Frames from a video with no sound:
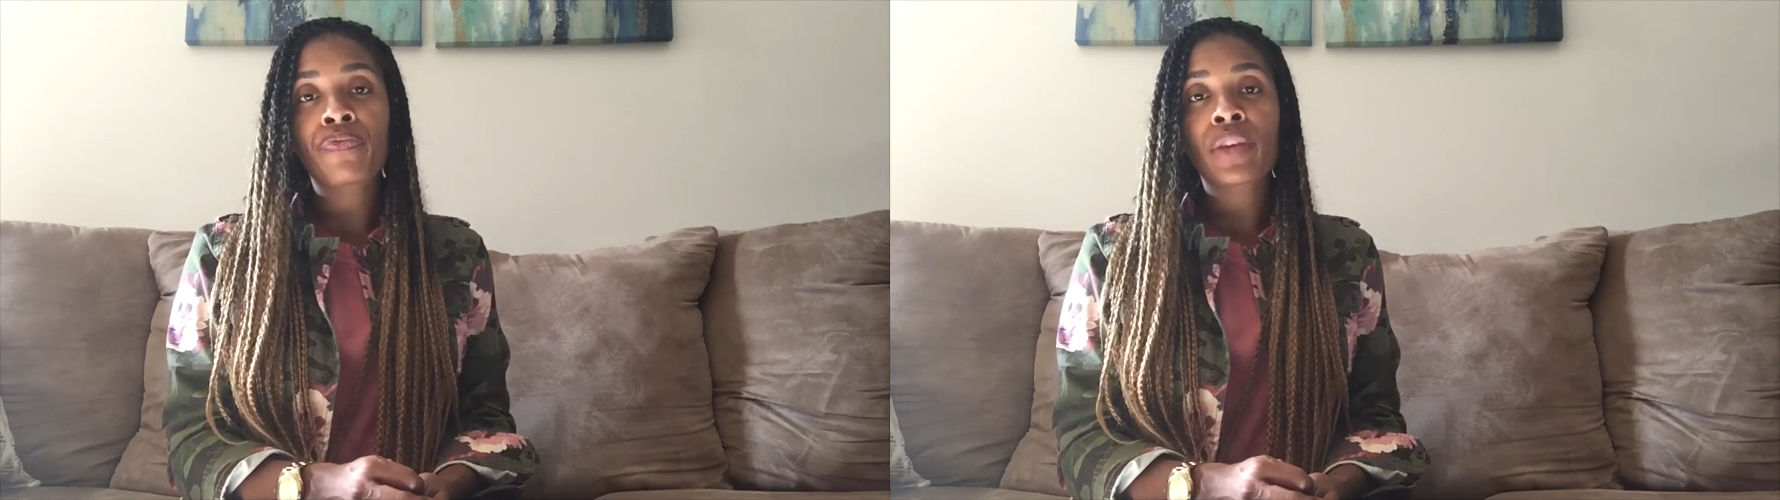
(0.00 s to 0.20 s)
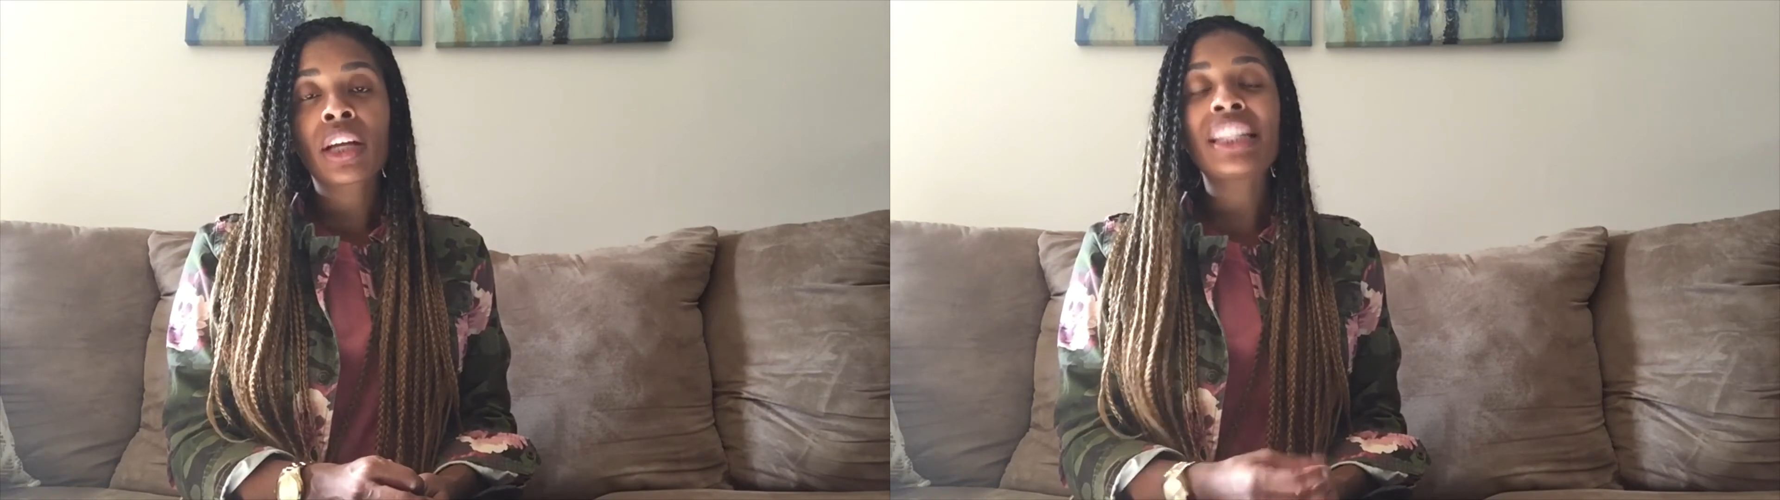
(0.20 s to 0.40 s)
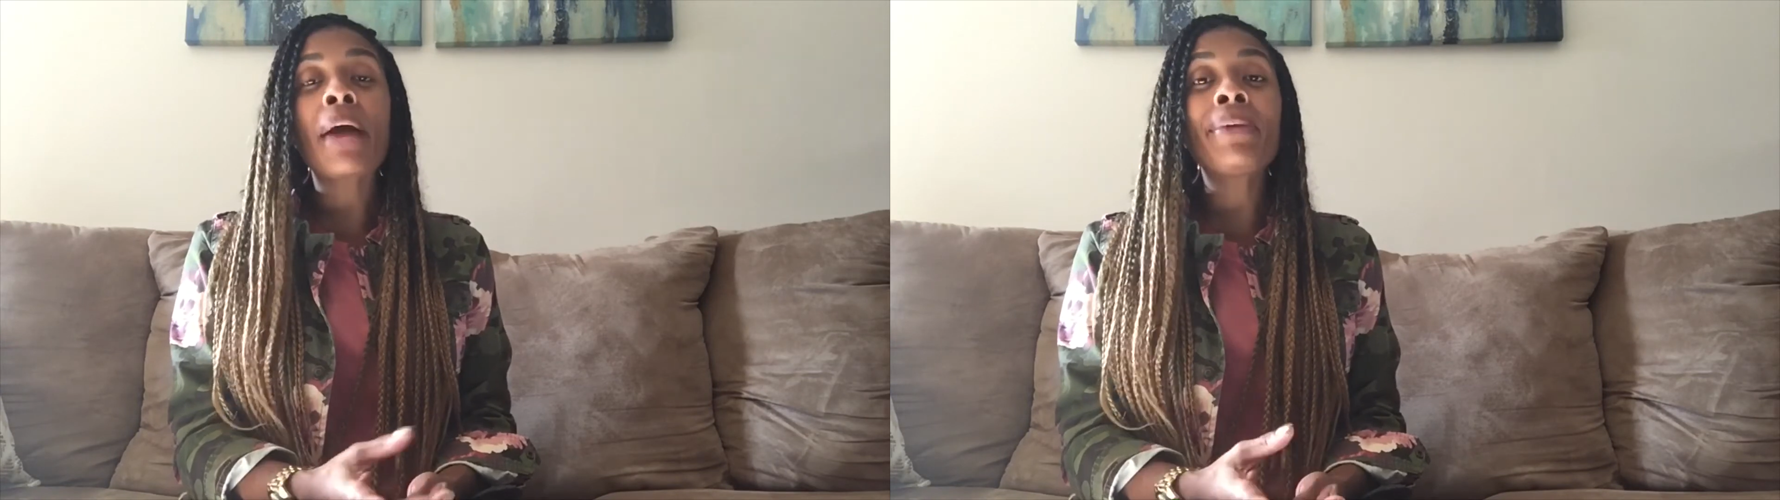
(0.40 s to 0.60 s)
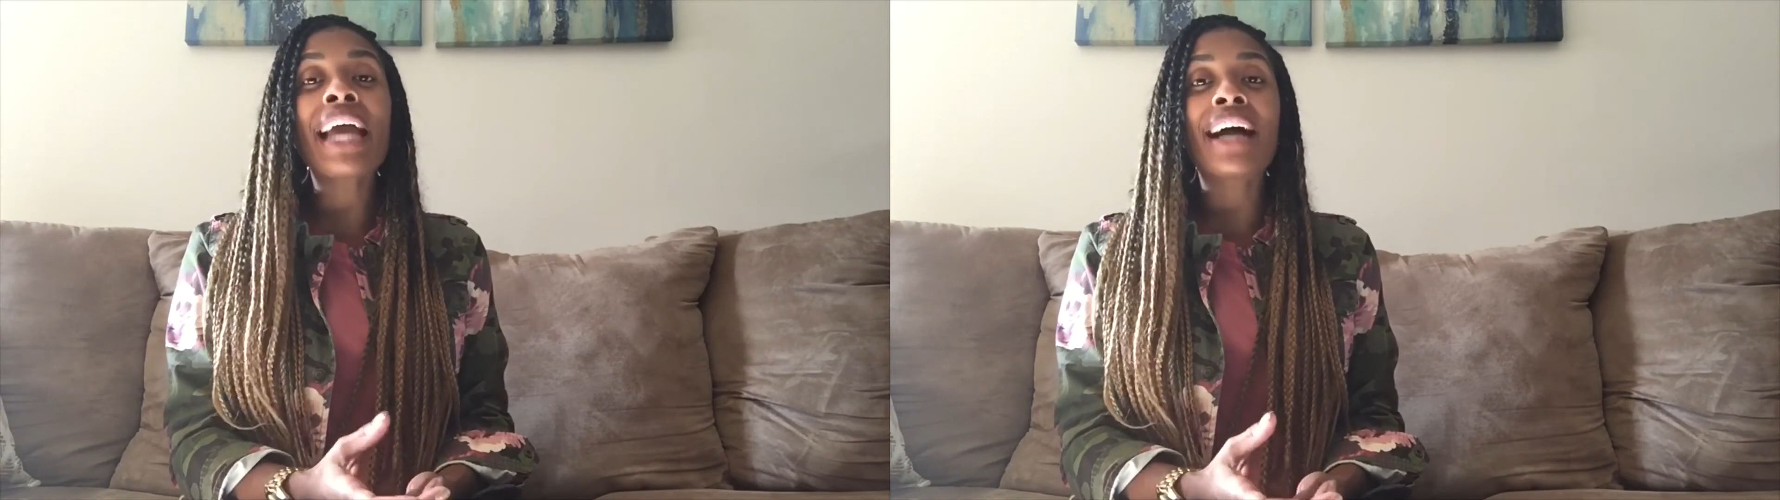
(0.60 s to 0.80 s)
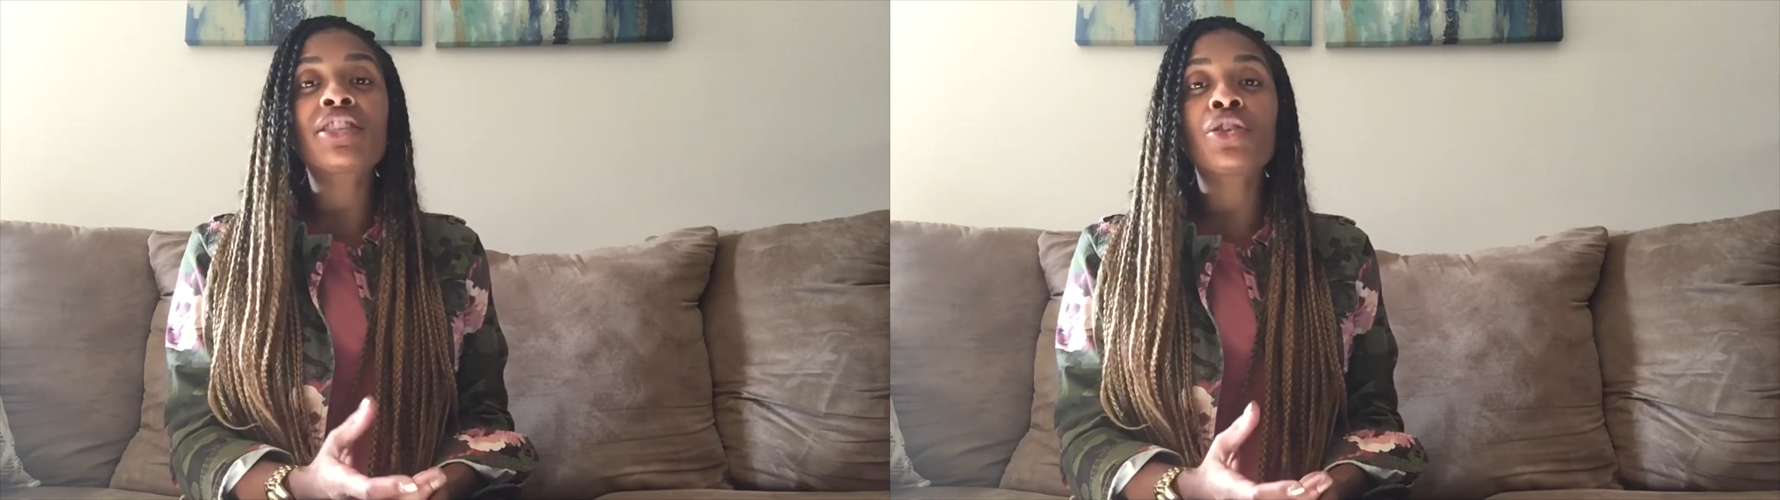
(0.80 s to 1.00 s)
Let me
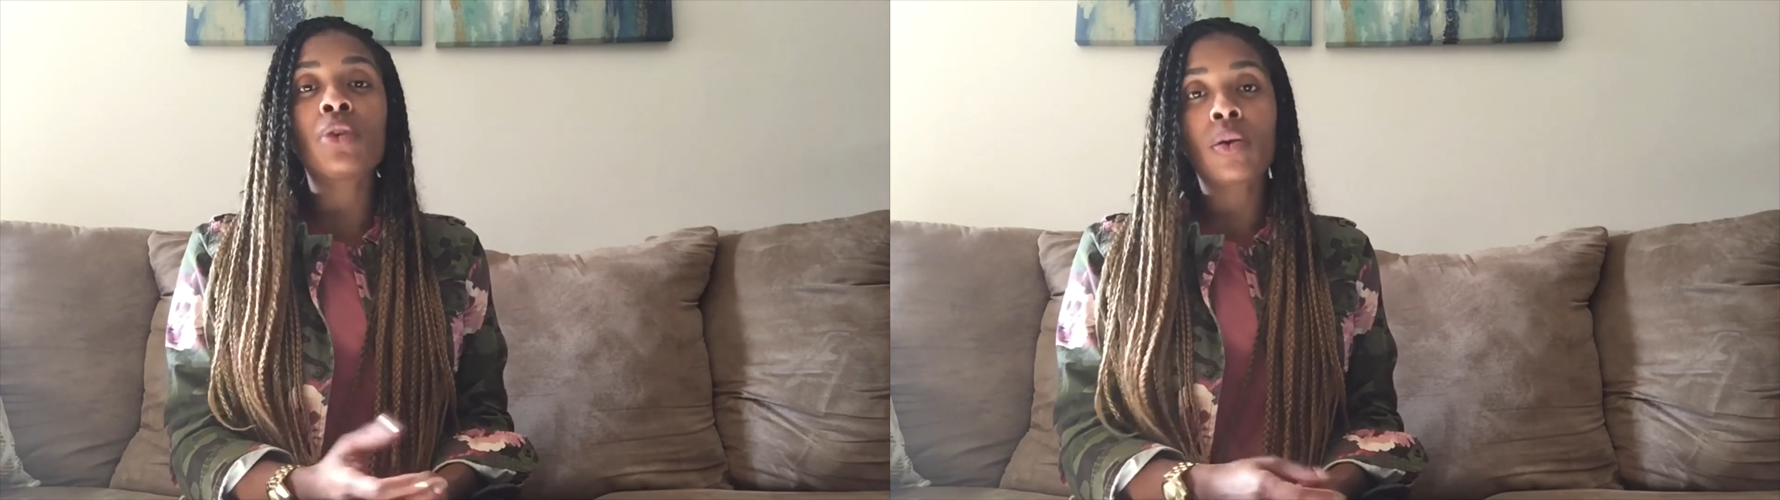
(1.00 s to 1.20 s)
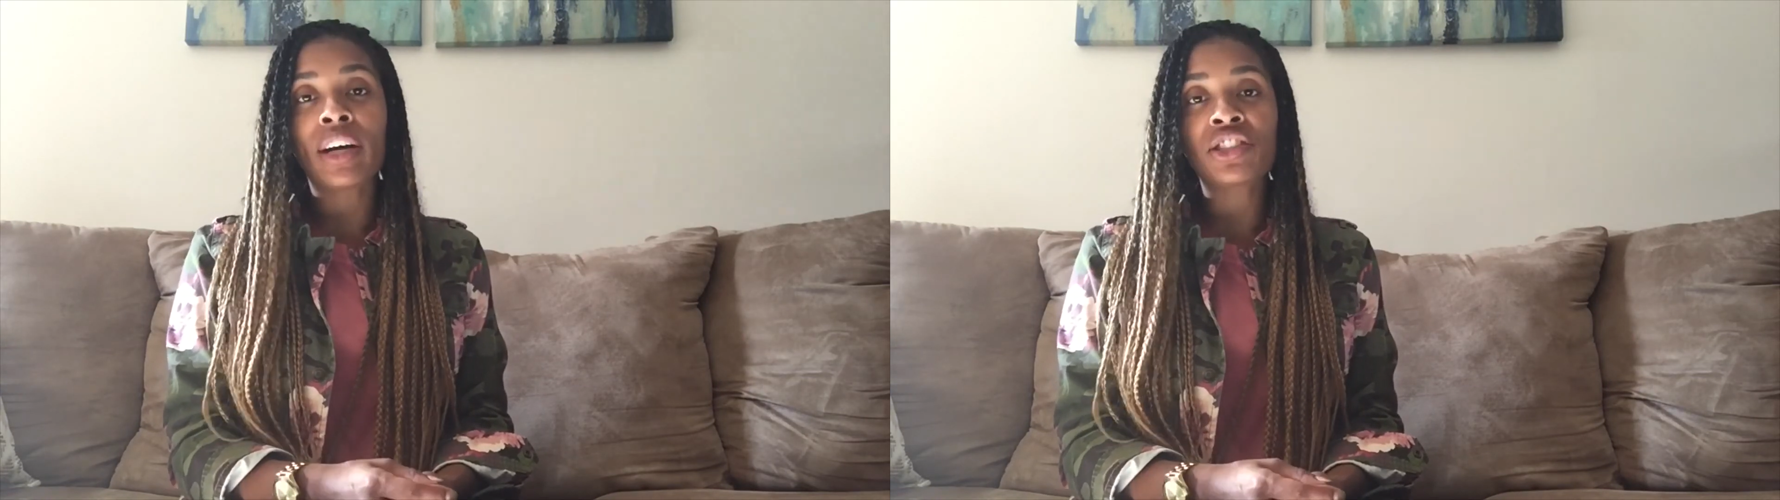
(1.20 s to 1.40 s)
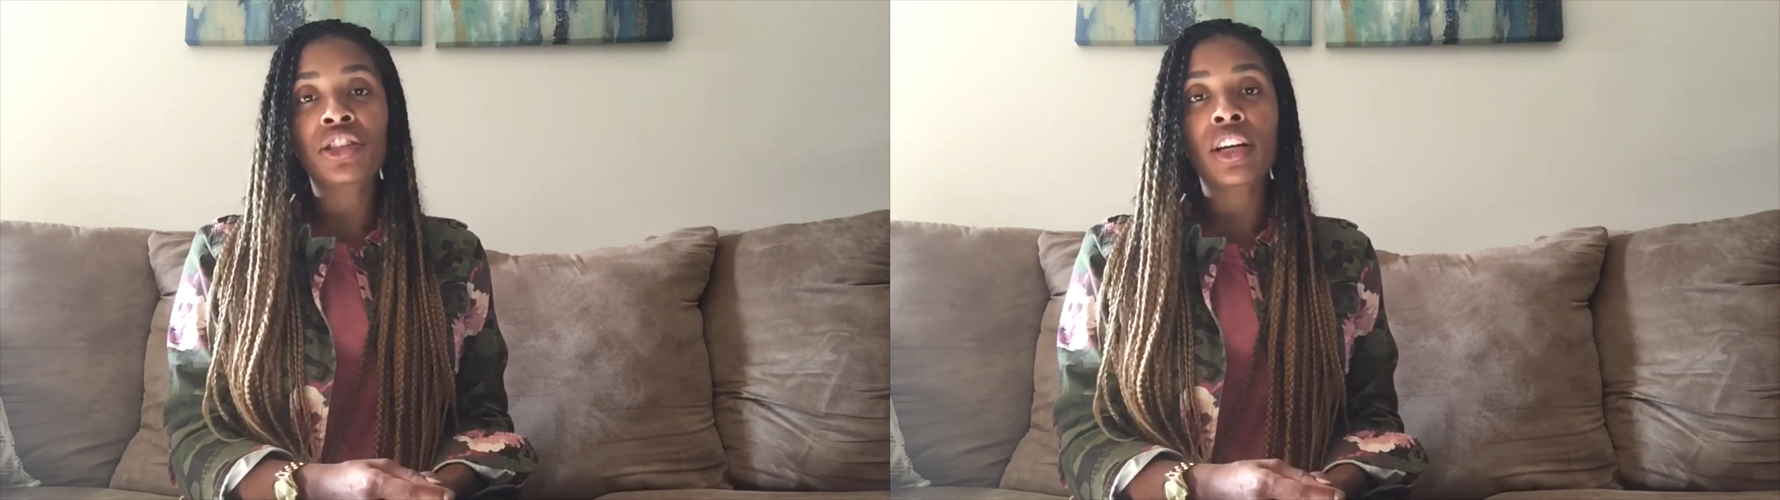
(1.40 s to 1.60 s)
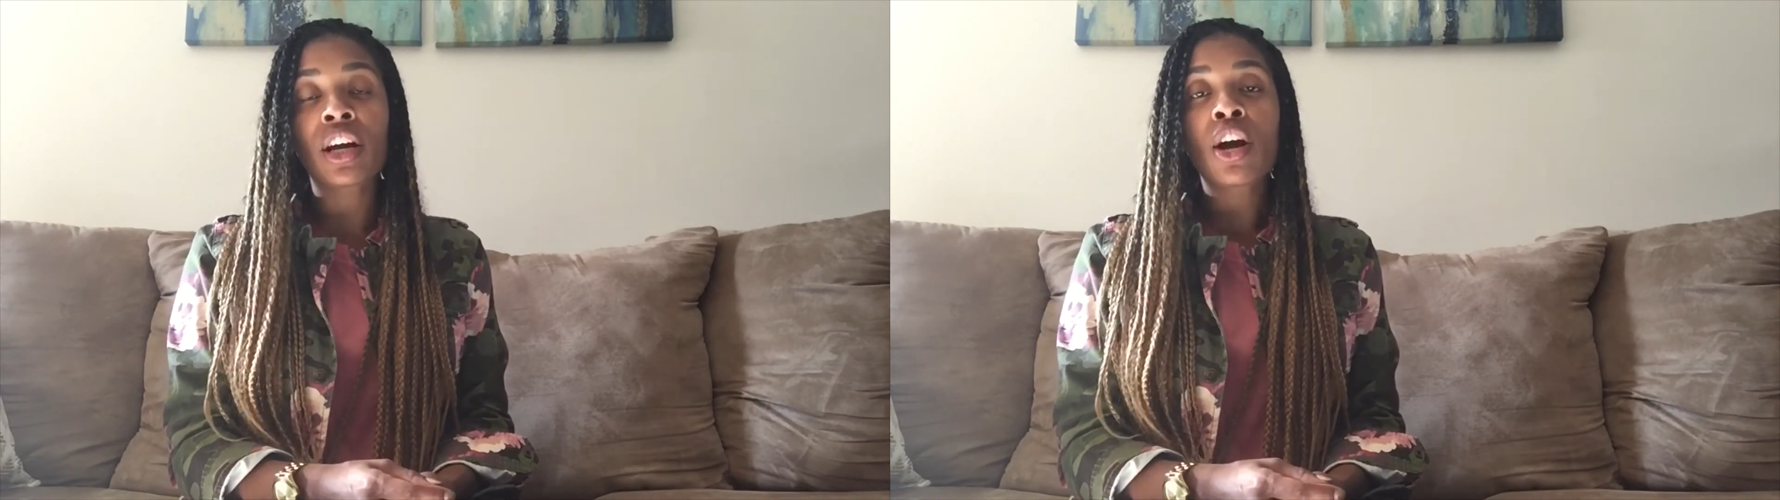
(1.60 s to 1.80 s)
ask you a question.